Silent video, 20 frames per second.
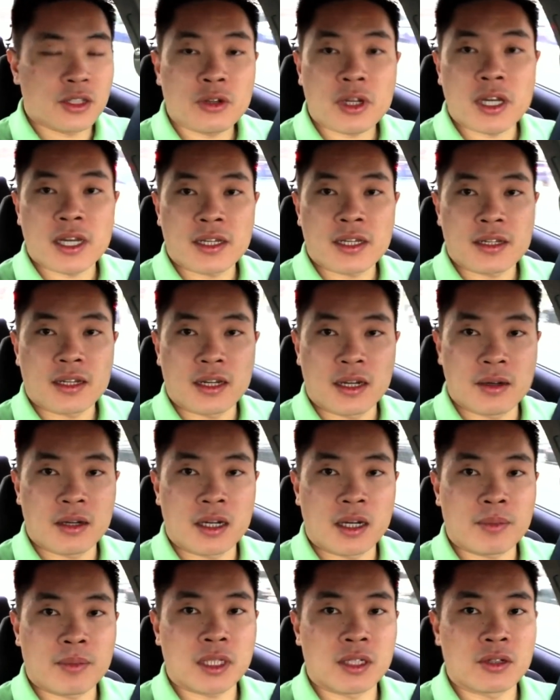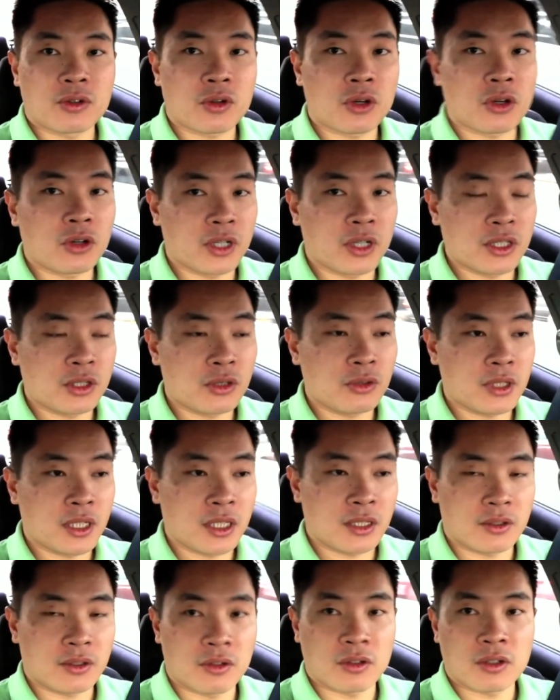It's okay. I'm going to grow into
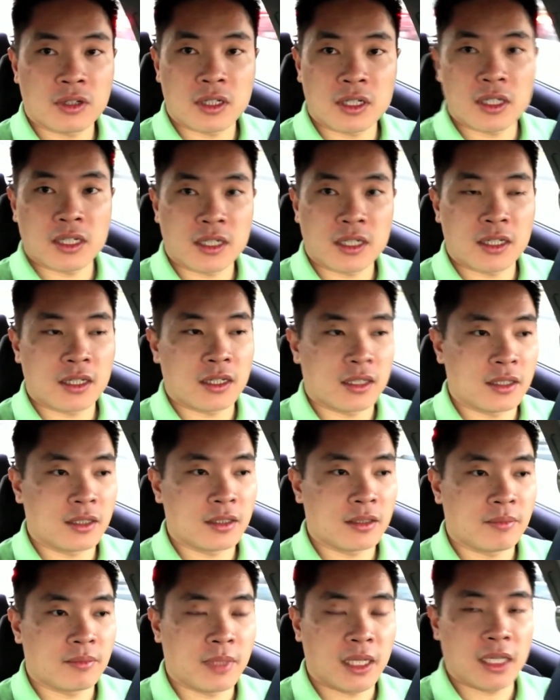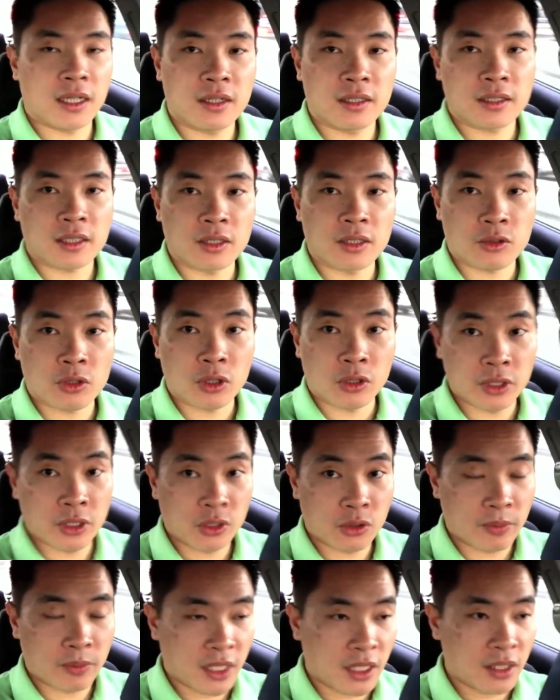it, or my hair is going to grow
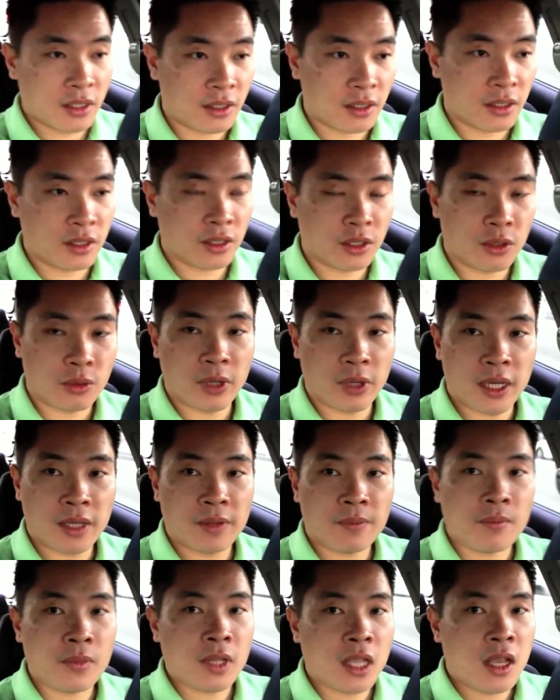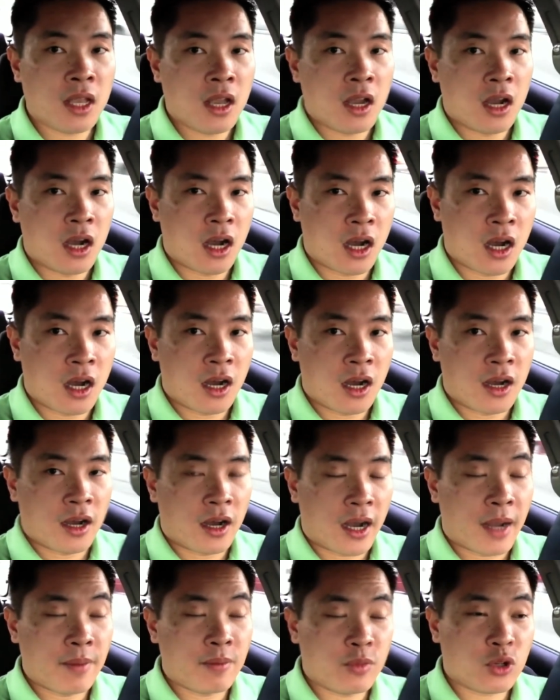into me, either way.
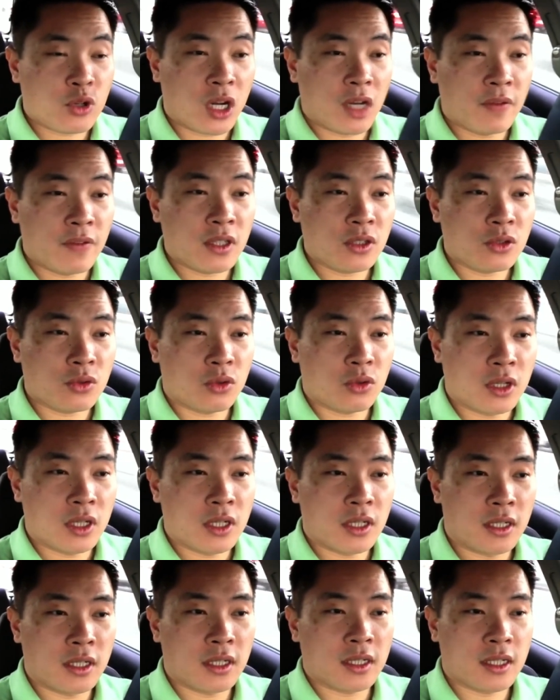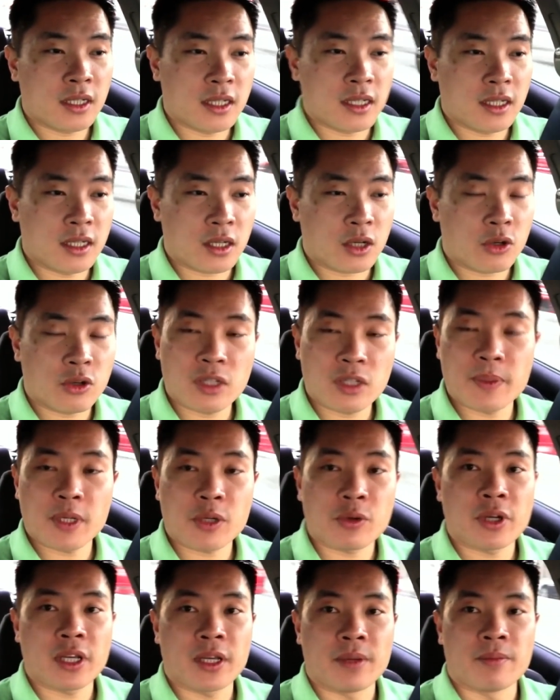I'm driving toward Krispy
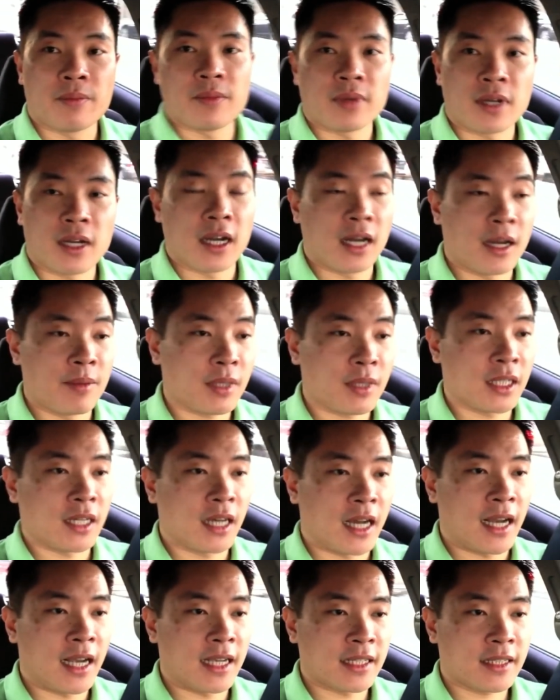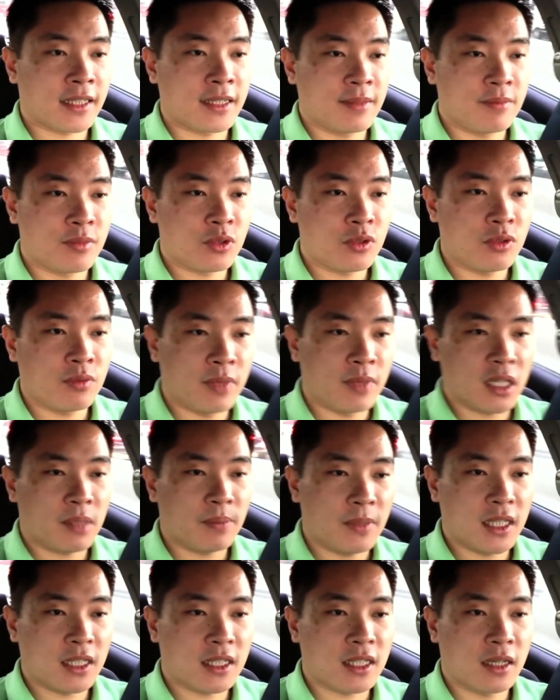Kreme. I'm going to ask them to make
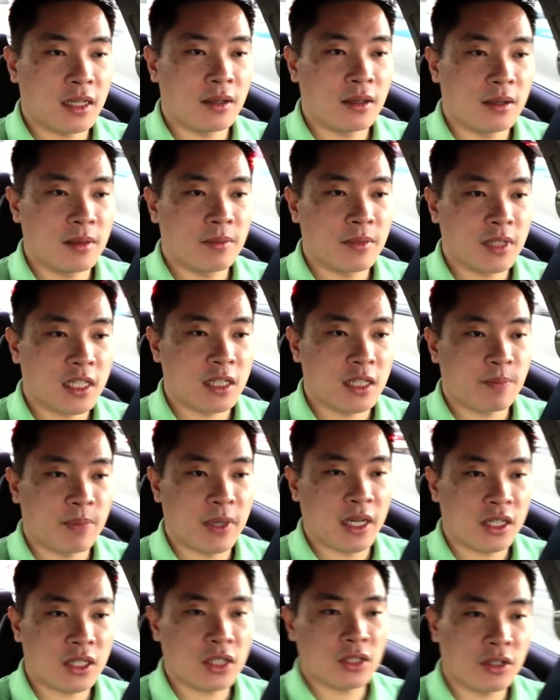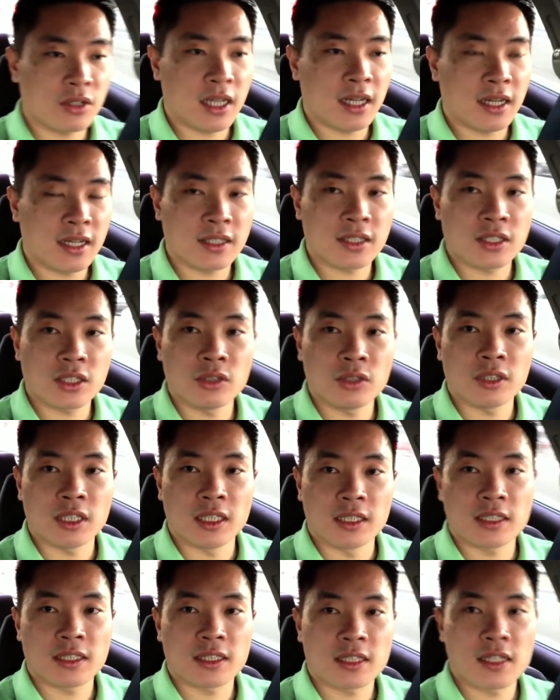me some specialized
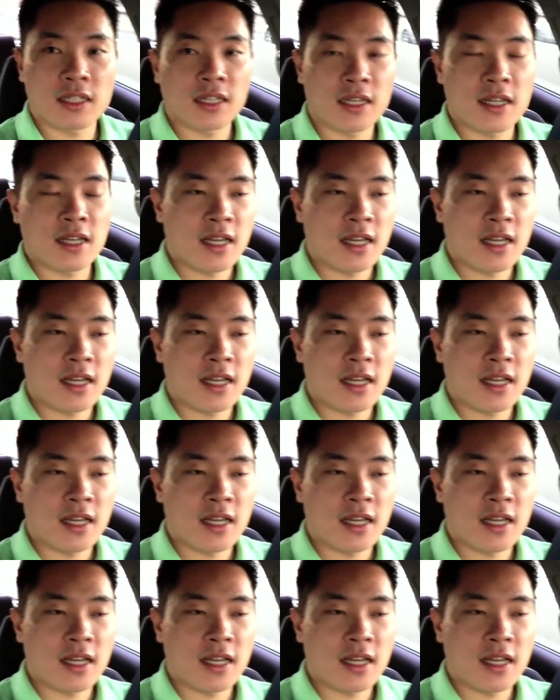donuts.